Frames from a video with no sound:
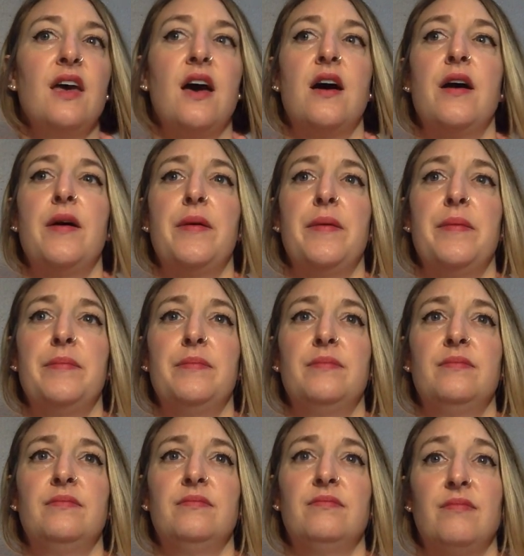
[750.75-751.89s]

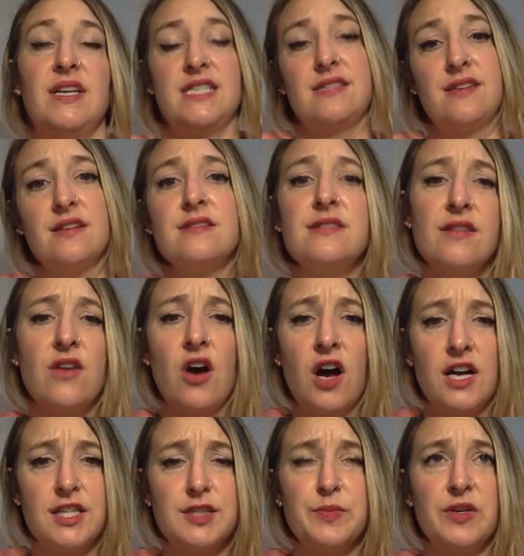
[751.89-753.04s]
my son's in the
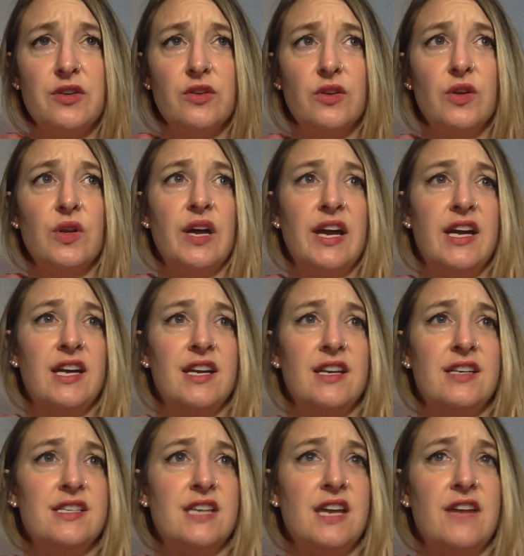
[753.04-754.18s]
hospital
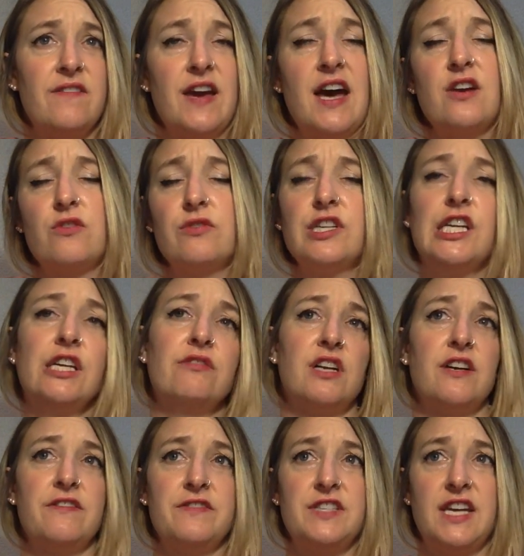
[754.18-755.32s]
and I've had a really
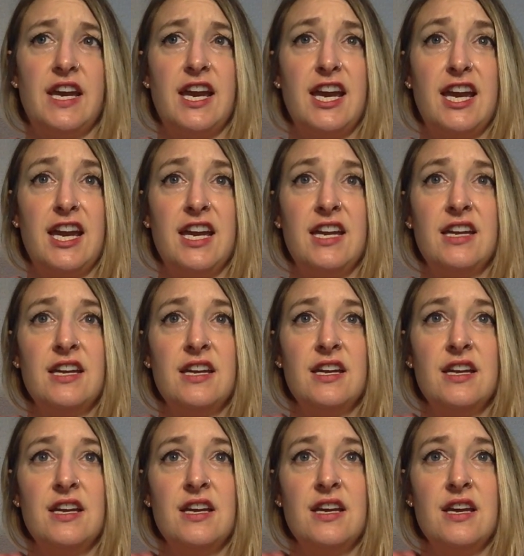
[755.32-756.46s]
rough day,
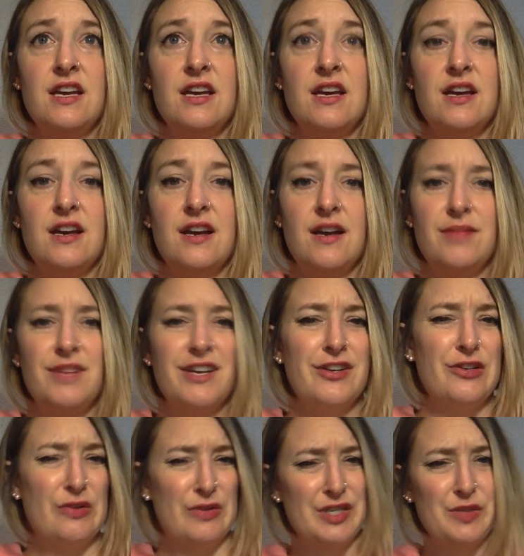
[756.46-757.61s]
I'm not going
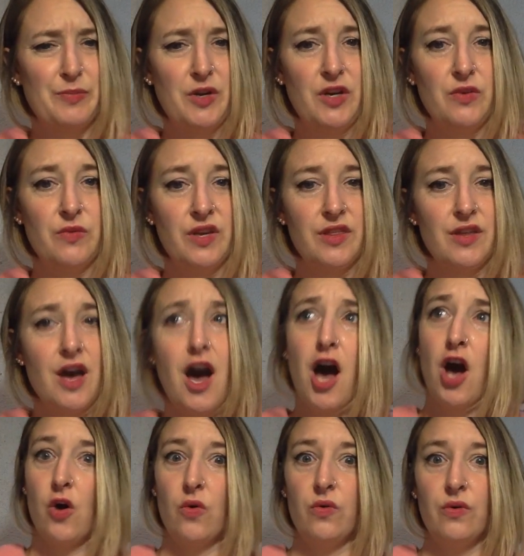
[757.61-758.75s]
to respond with,
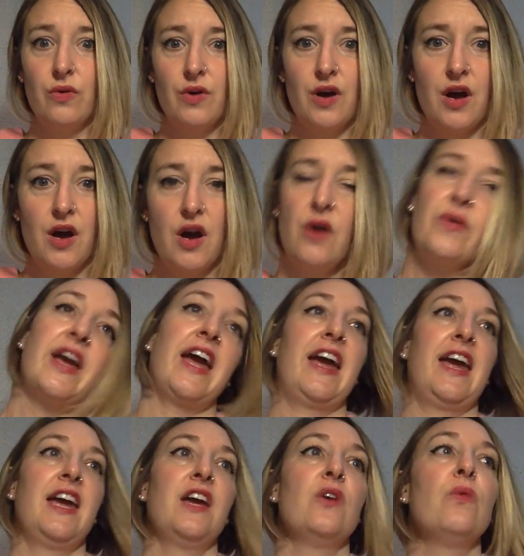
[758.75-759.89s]
oh,
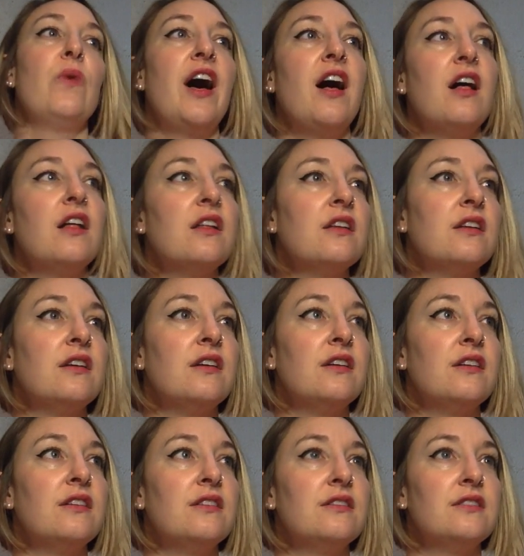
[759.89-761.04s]
okay, well,
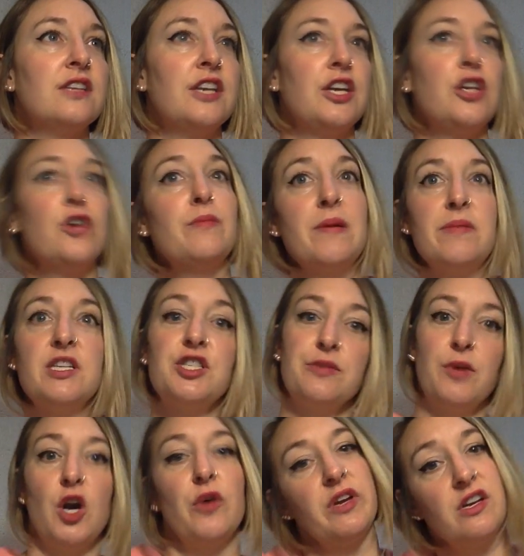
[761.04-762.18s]
maybe
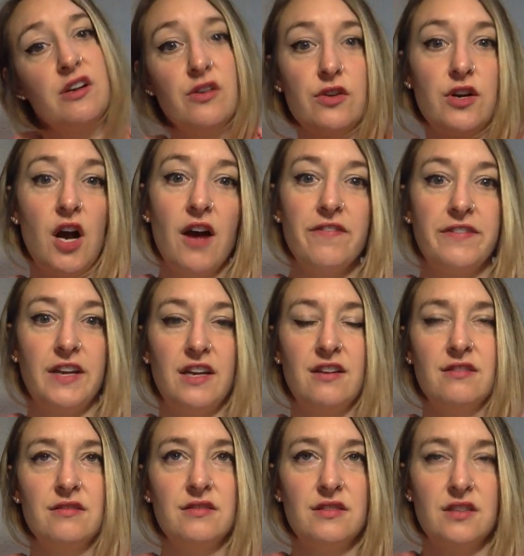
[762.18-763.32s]
tomorrow we could go to coffee.